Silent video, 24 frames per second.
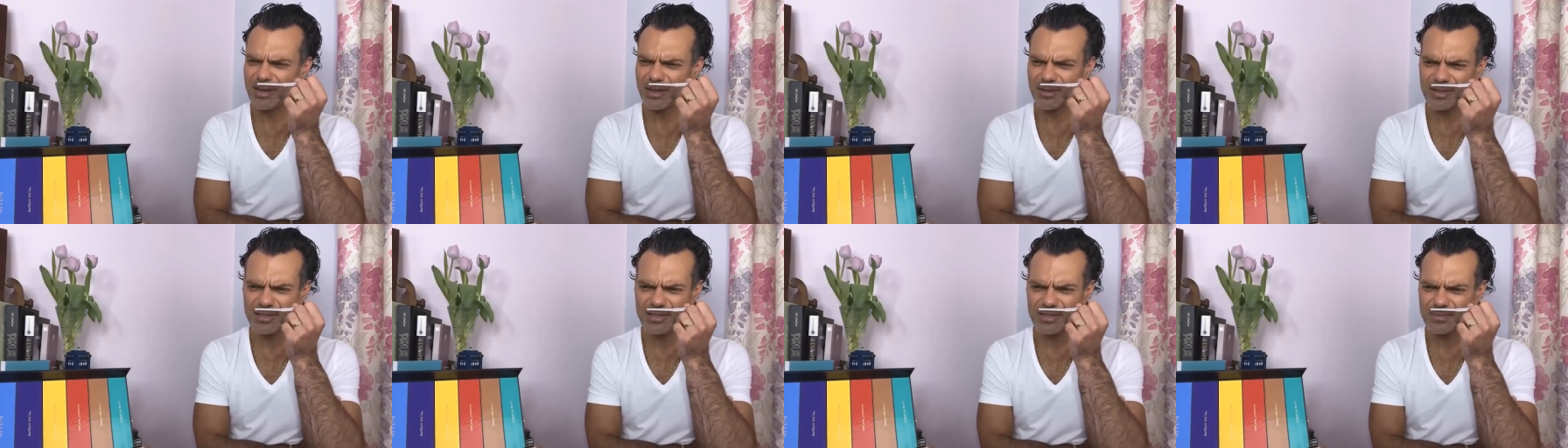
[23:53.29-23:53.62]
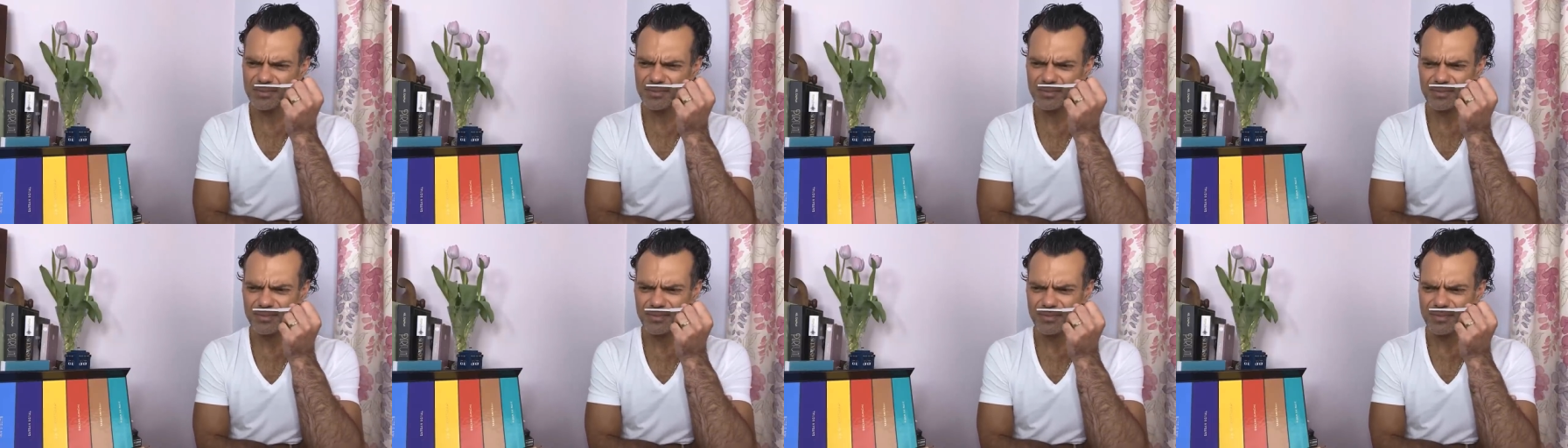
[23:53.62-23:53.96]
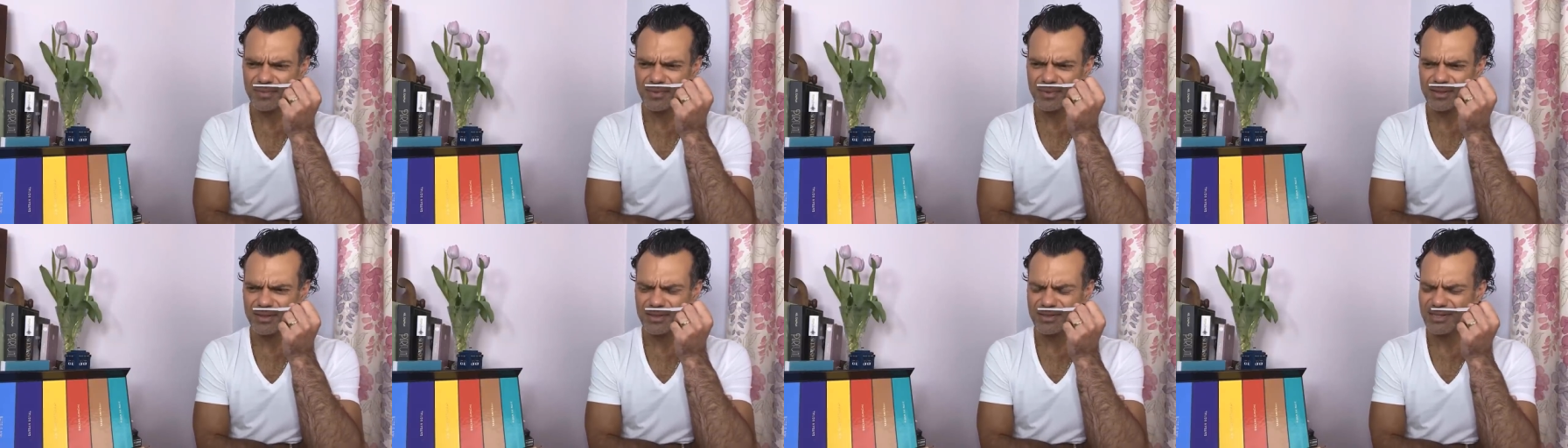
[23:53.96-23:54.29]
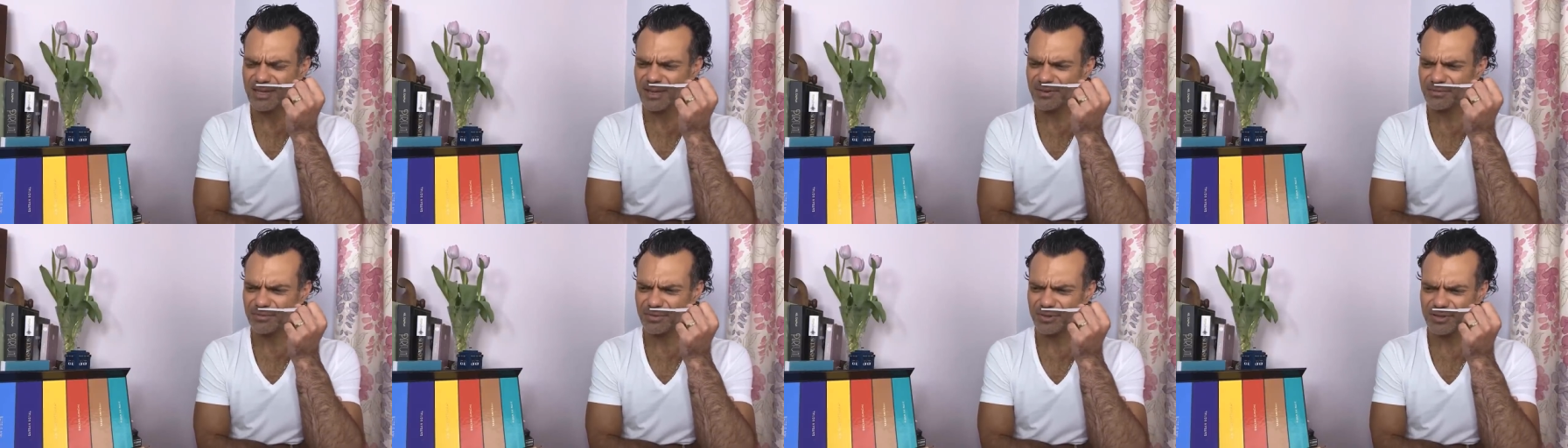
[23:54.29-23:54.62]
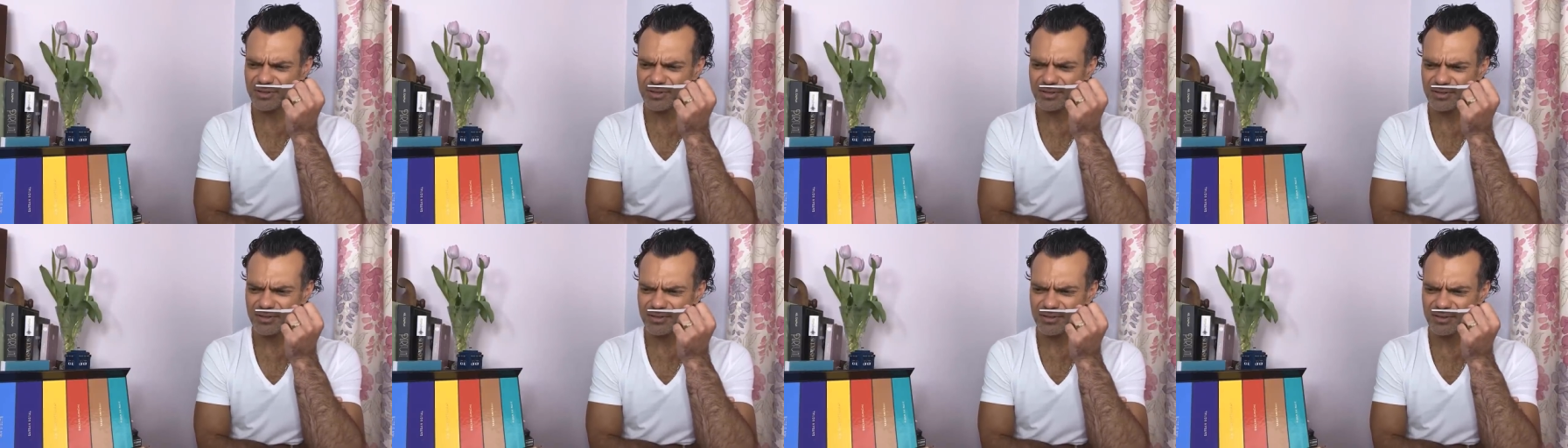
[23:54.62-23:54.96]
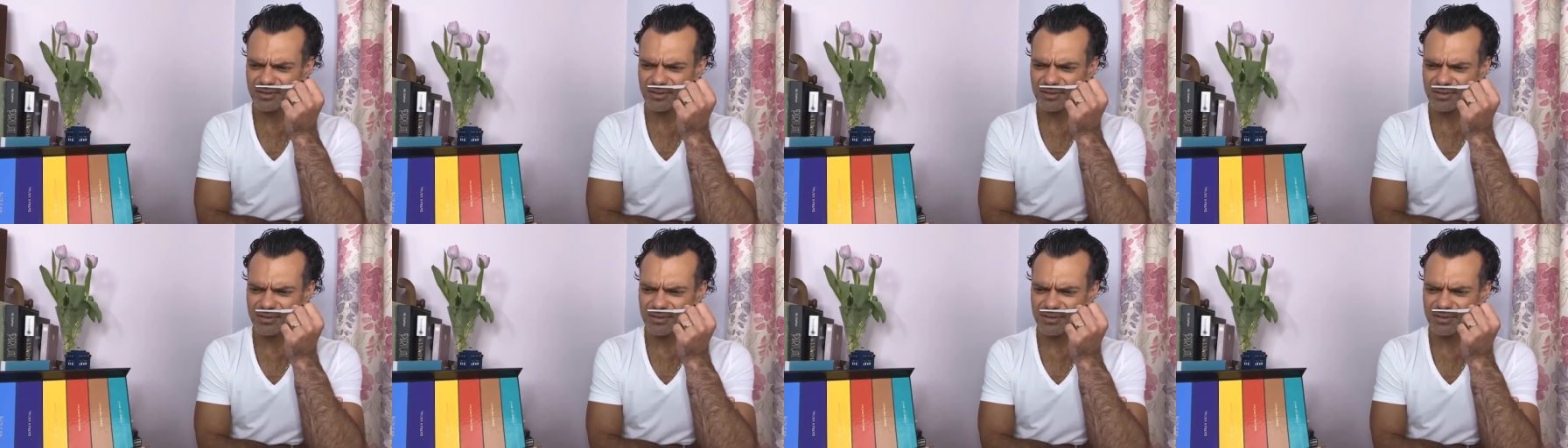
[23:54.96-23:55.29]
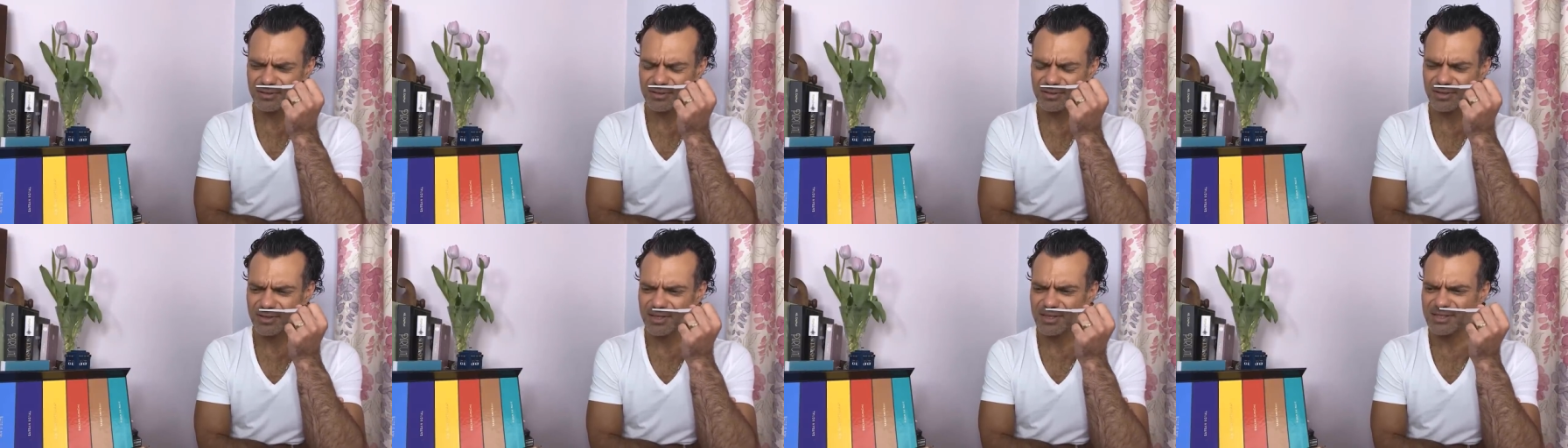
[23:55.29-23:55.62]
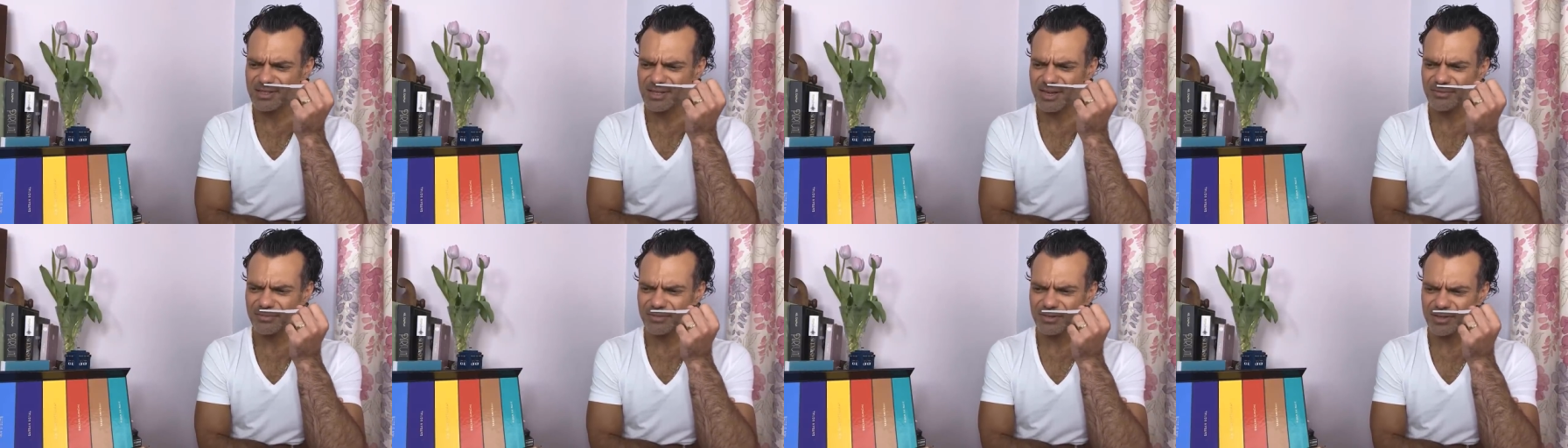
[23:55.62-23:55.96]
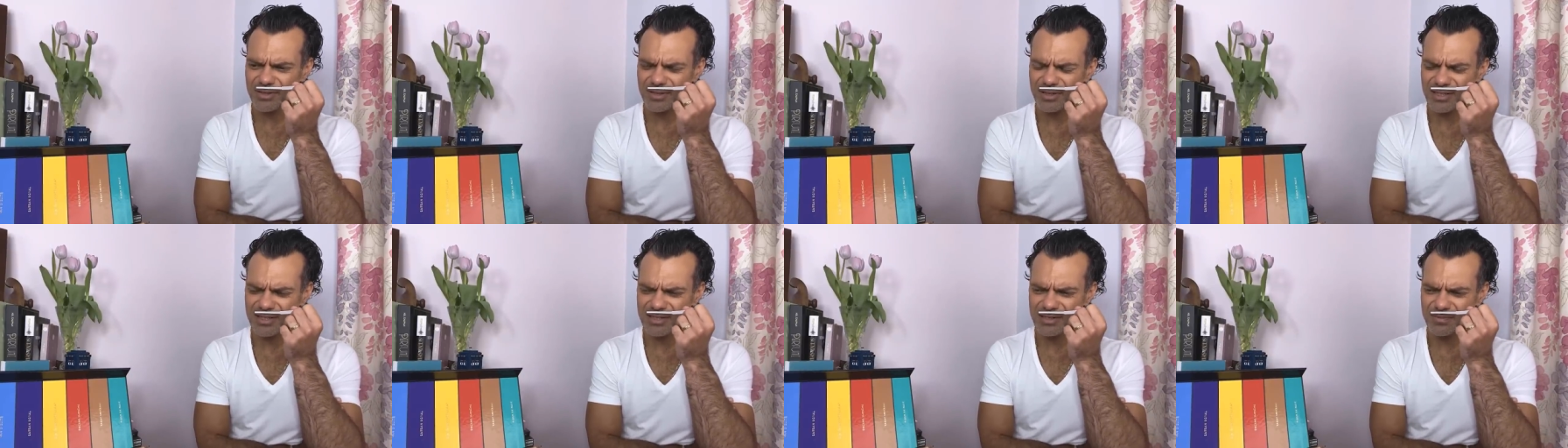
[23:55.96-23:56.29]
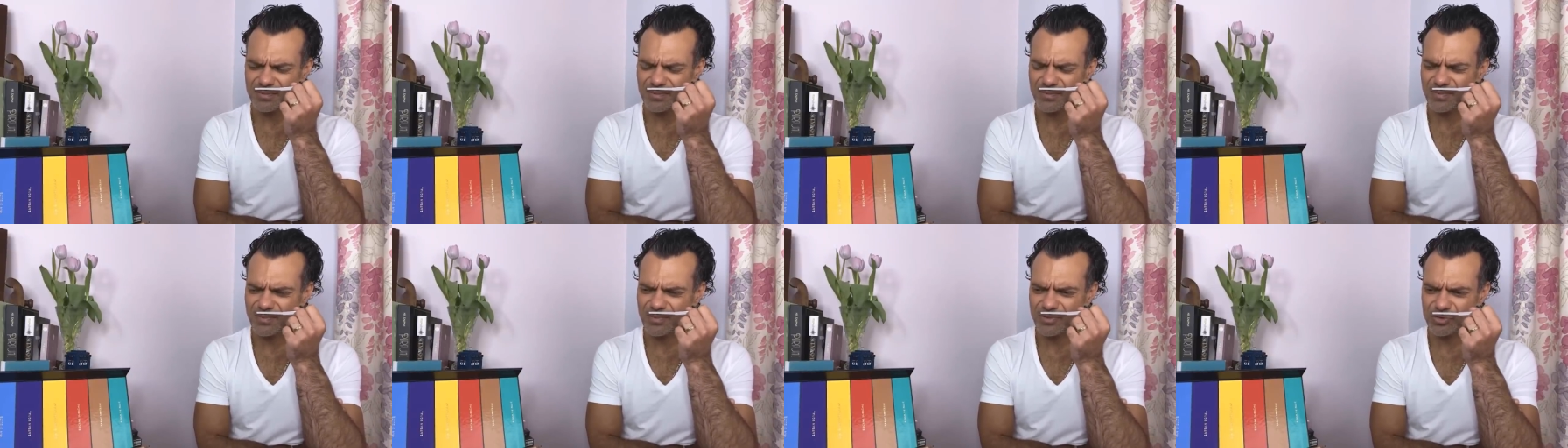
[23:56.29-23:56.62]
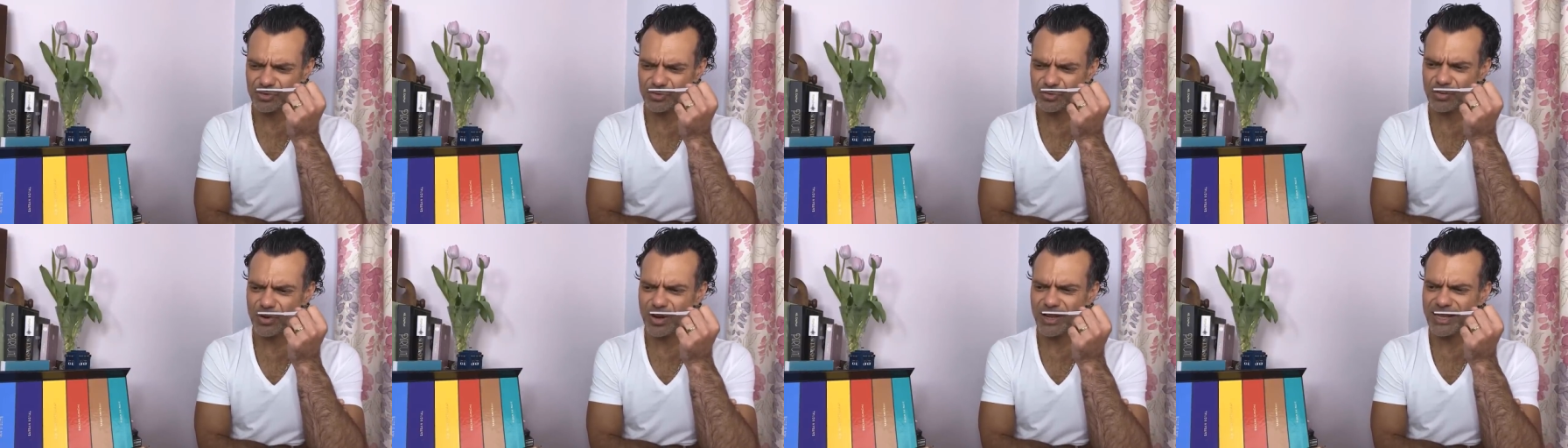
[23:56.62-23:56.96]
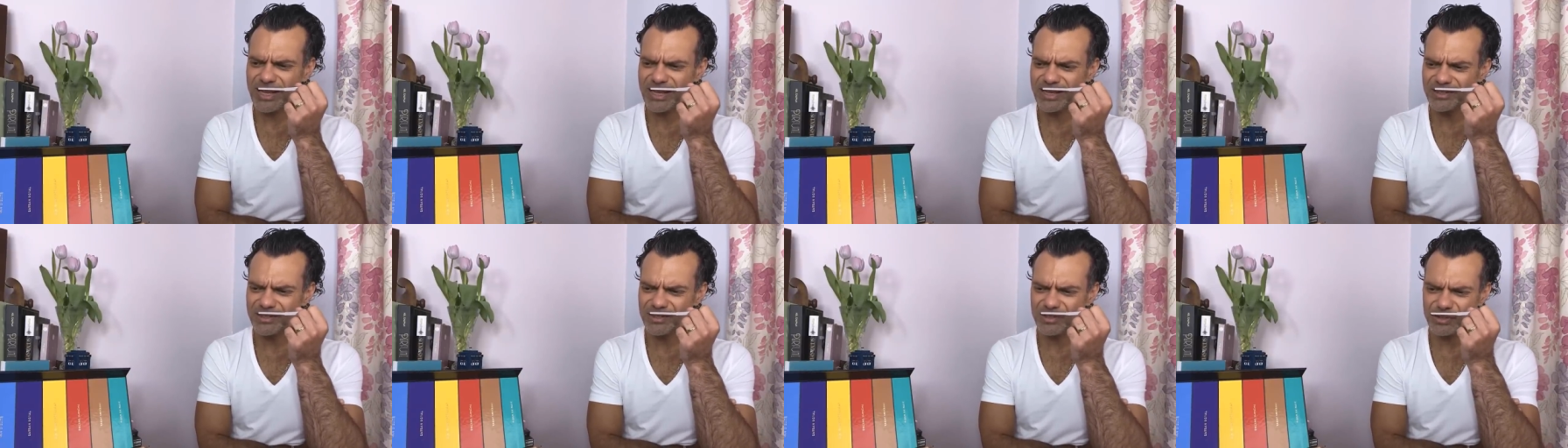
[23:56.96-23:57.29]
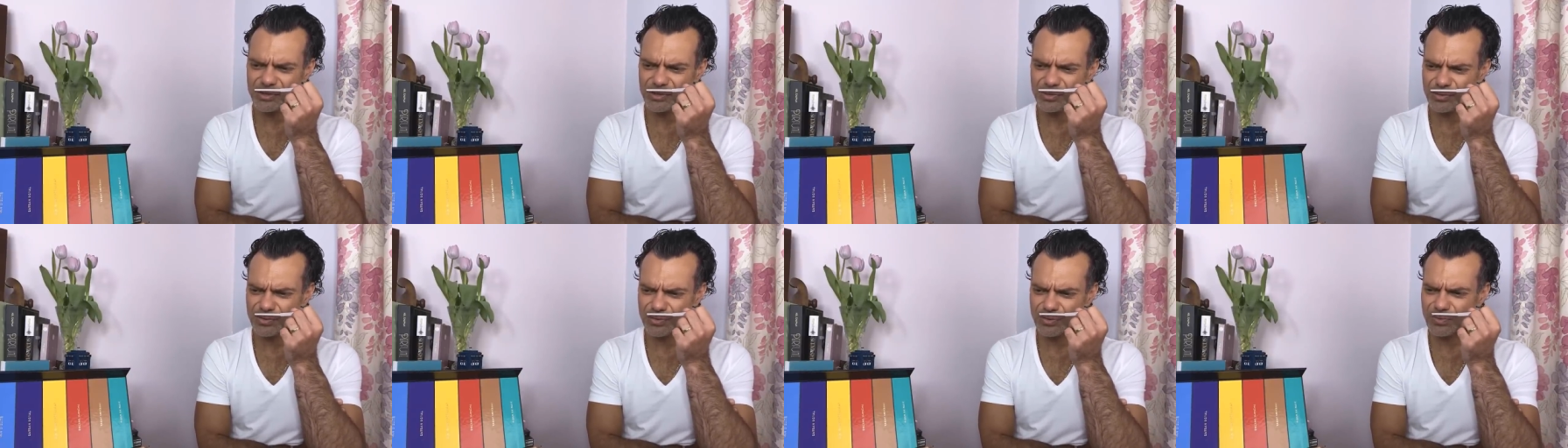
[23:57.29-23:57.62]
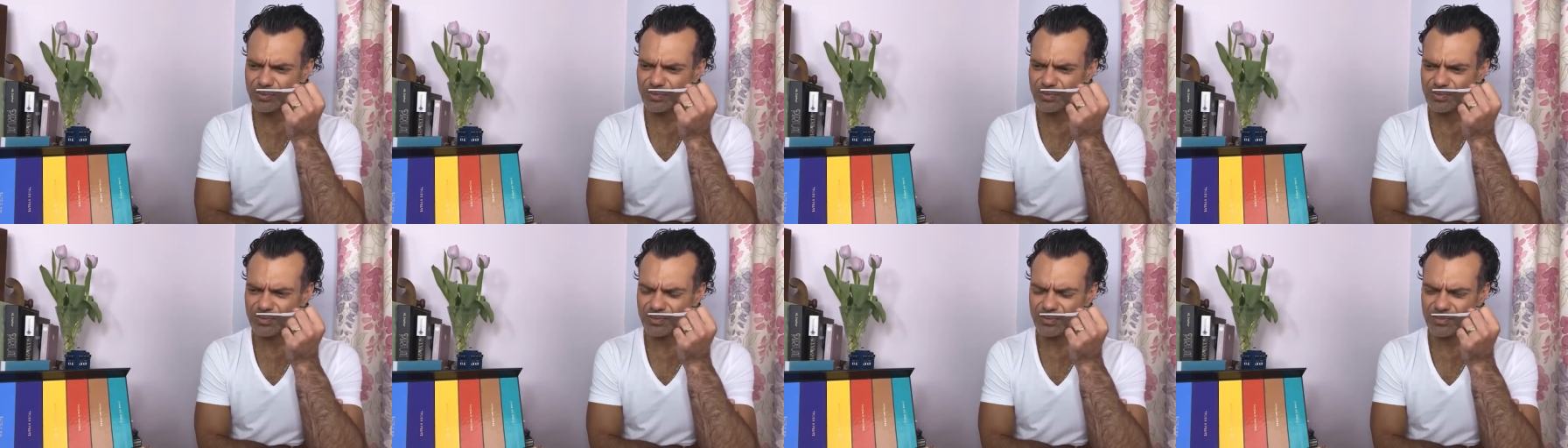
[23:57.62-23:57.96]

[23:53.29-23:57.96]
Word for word: Now, this saffron, this saffron is trying to do